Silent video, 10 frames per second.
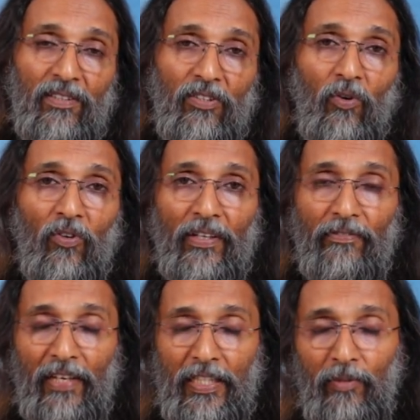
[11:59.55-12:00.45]
No
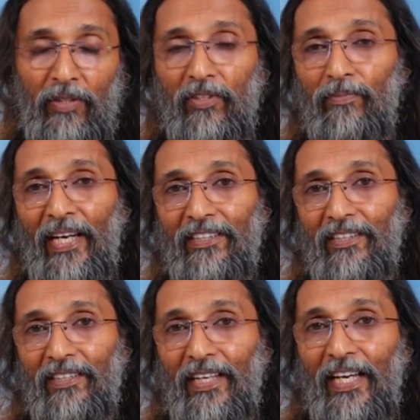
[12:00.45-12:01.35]
conflict between
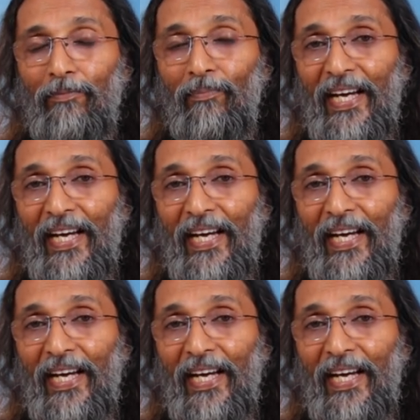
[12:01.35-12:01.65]
matter and